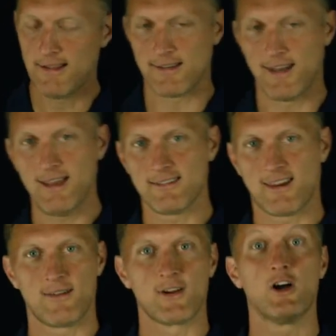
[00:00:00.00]
Today is
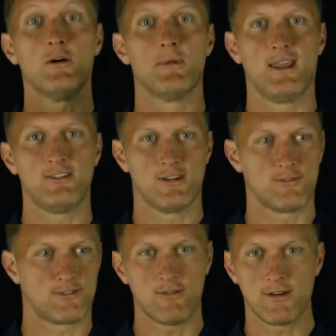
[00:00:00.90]
kind of a culmination
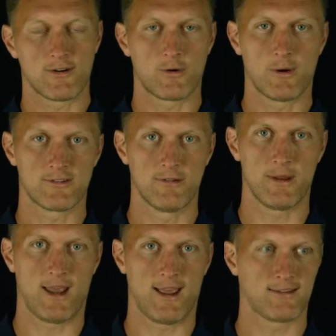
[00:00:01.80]
of several different questions that have
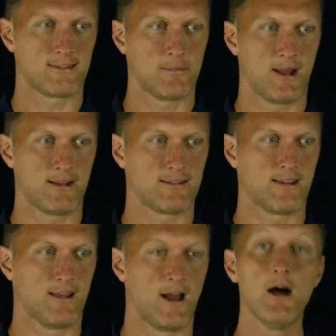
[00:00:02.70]
been asked about
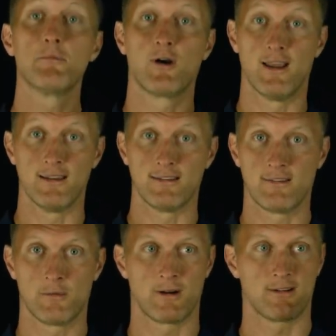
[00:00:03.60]
uh, upgrades, and
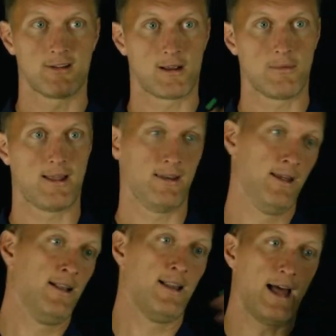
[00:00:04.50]
so we're going to talk about
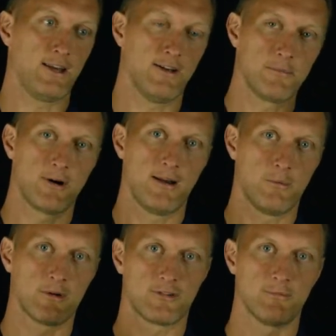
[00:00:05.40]
how do you upgrade and
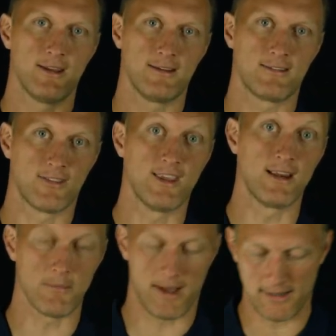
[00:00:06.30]
what are some things to think
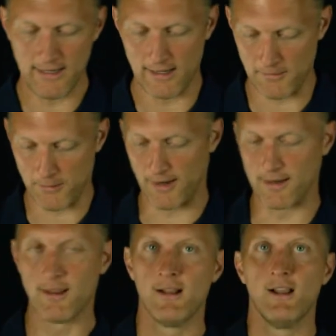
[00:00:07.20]
about in an upgrade.